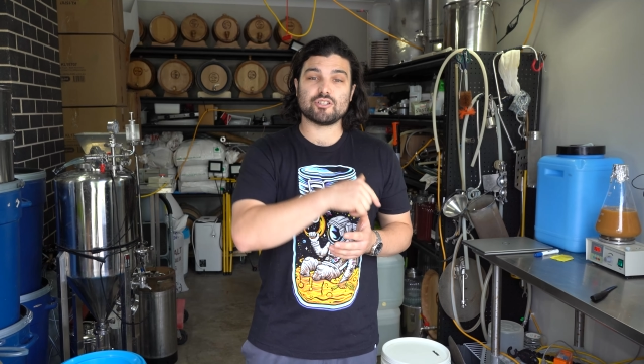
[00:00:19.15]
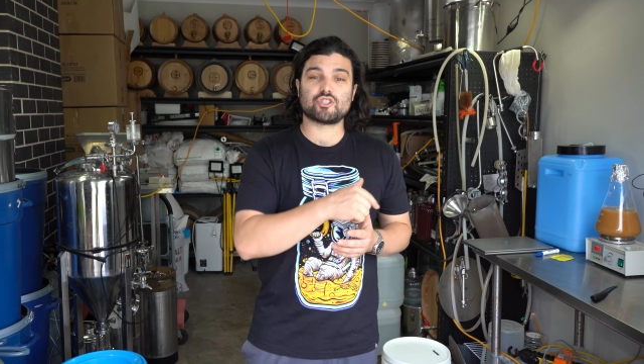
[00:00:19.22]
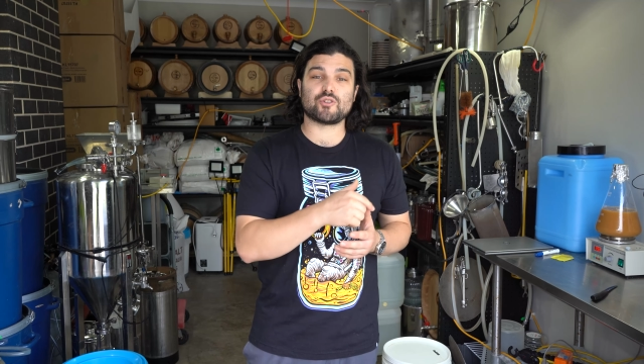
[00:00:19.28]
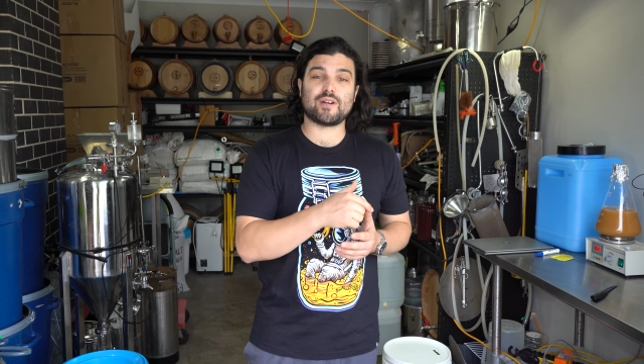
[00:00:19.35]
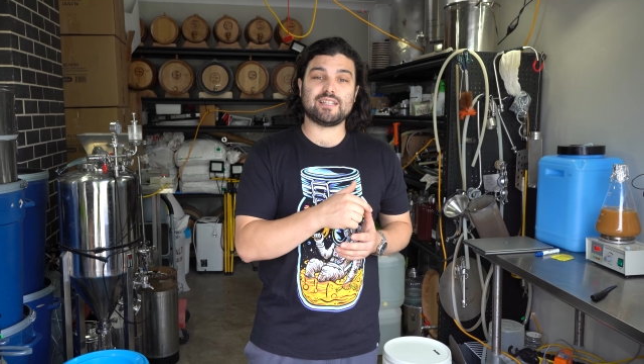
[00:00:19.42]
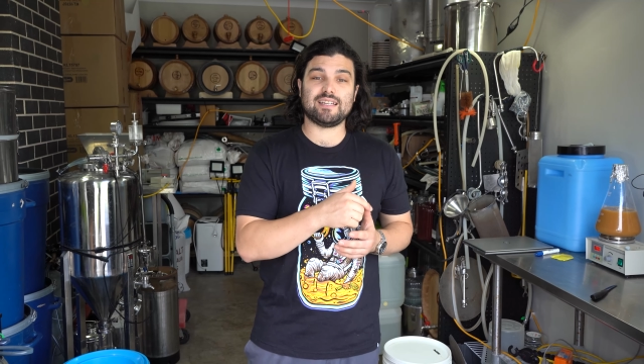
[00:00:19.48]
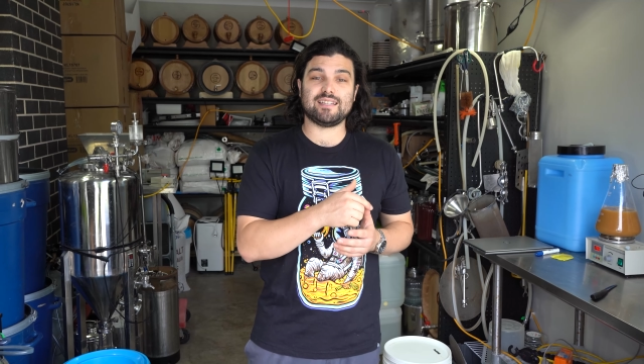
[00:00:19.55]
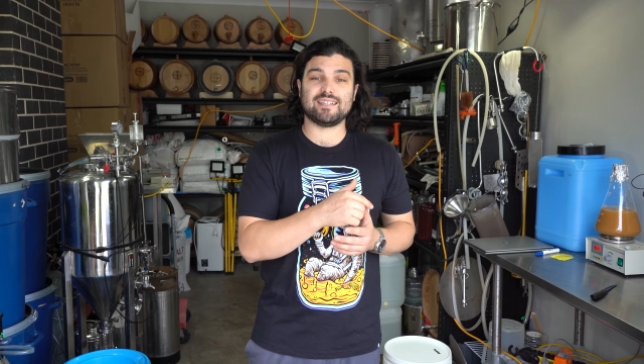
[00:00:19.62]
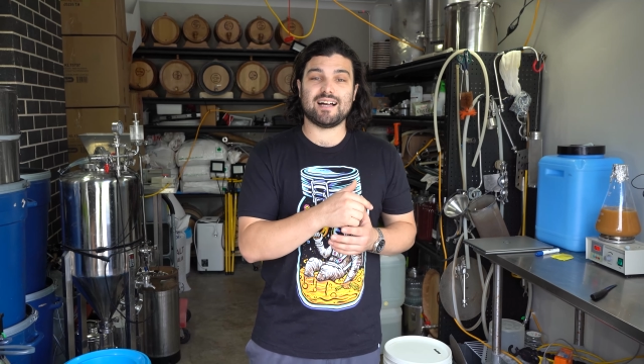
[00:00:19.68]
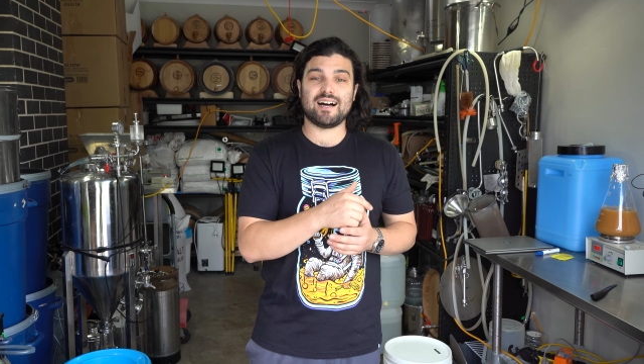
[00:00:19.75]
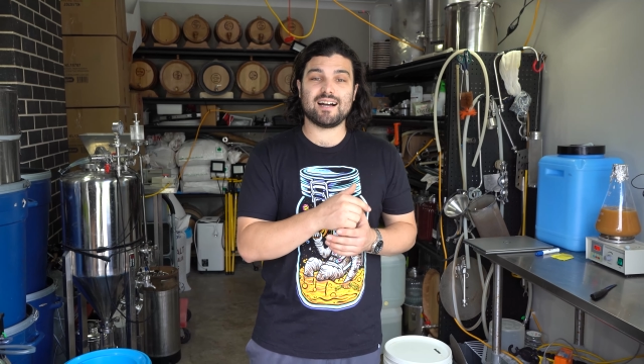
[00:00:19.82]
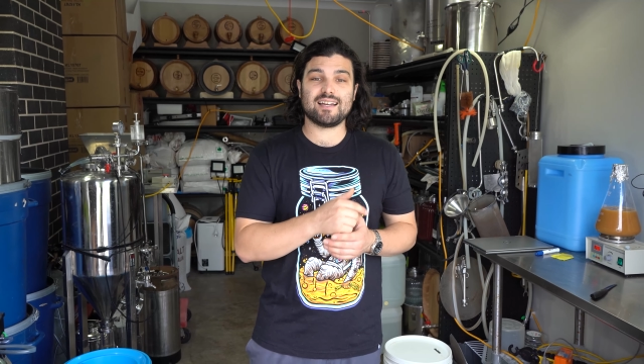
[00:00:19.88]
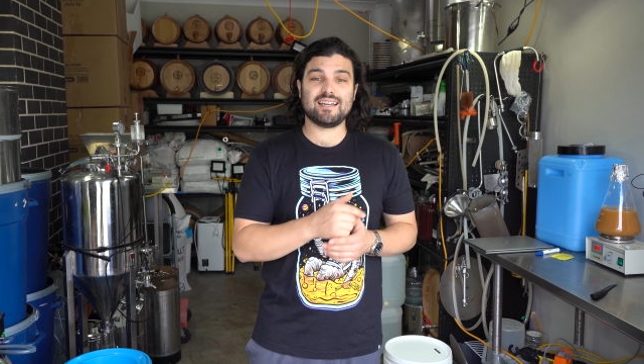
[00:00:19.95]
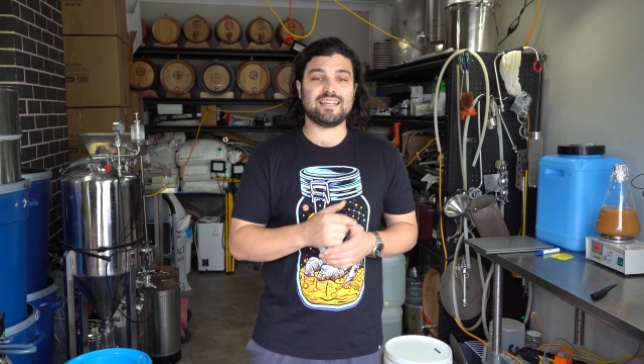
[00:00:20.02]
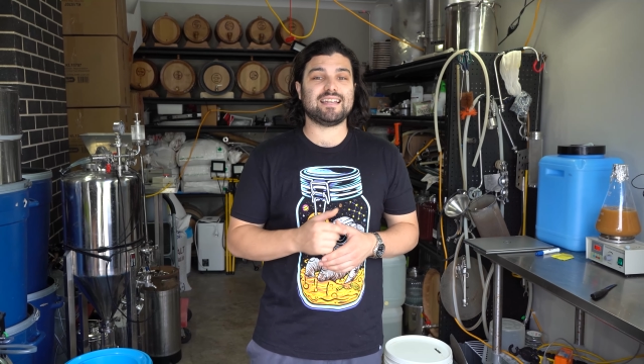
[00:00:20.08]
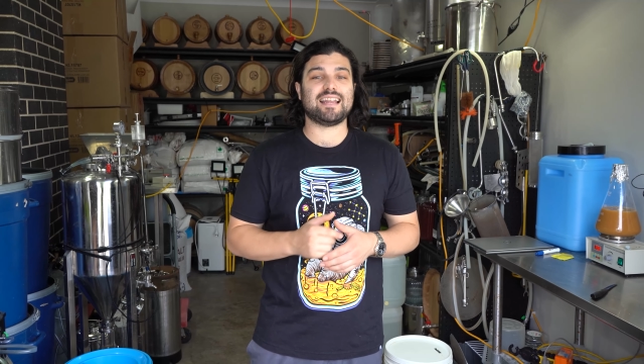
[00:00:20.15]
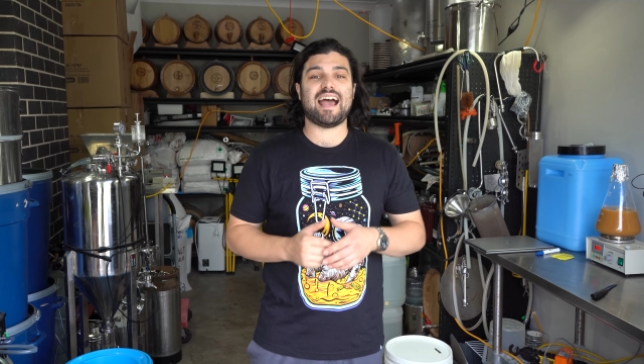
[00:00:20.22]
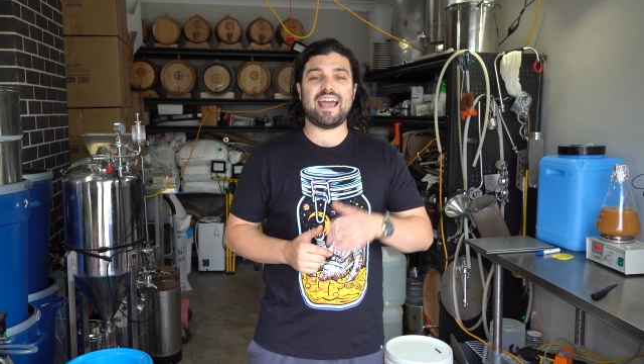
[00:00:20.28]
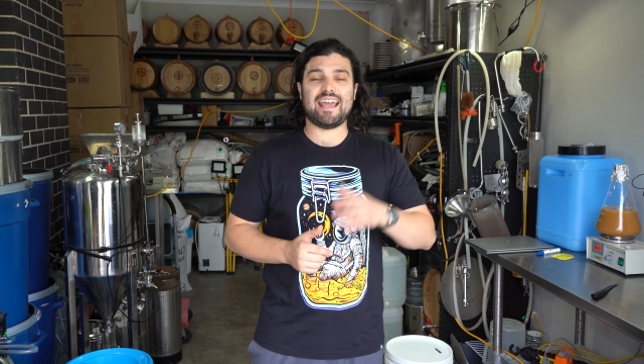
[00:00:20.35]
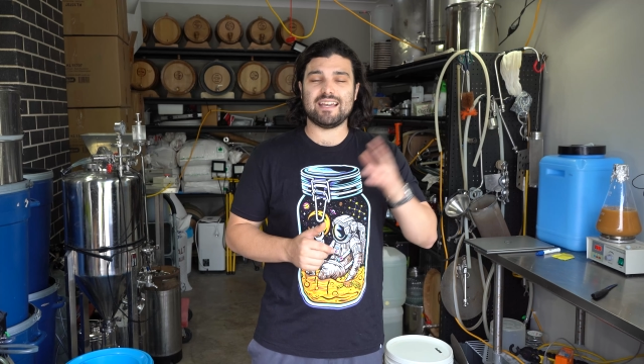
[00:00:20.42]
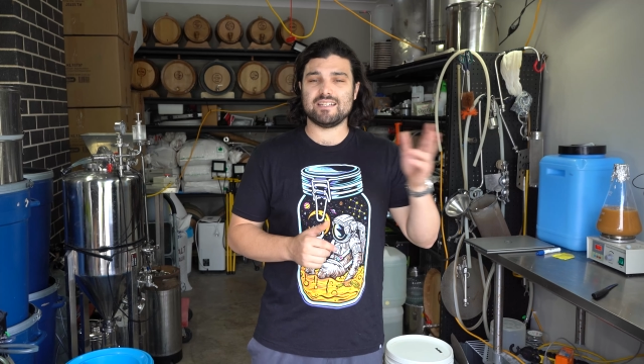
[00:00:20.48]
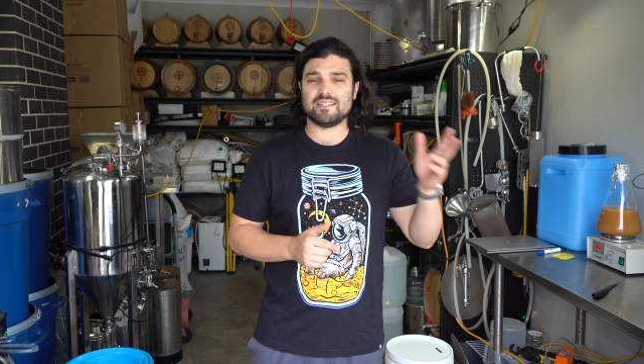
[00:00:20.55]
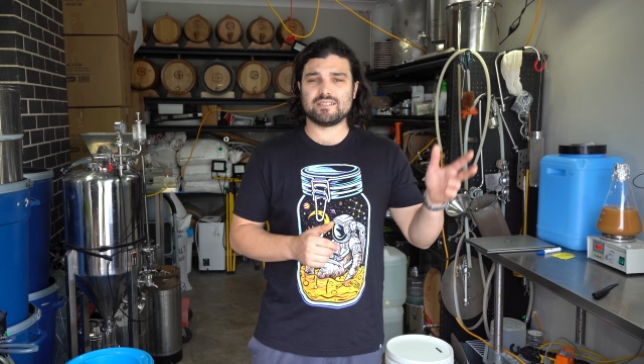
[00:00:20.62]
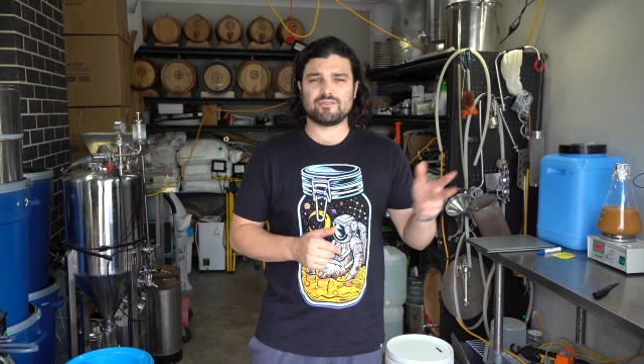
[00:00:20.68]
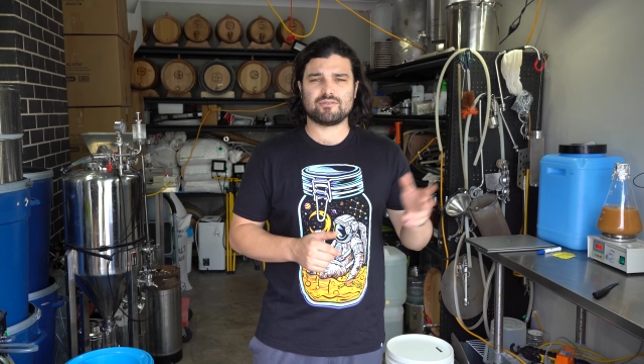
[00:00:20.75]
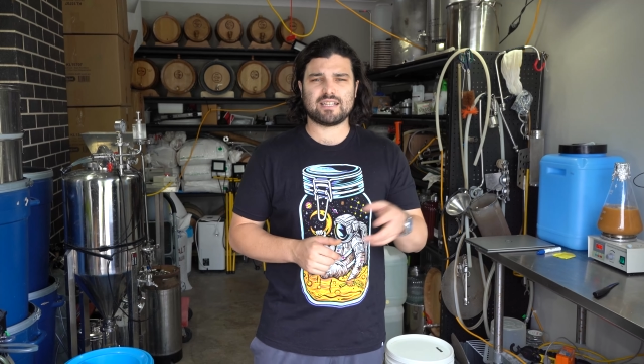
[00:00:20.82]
Australian lager in ages.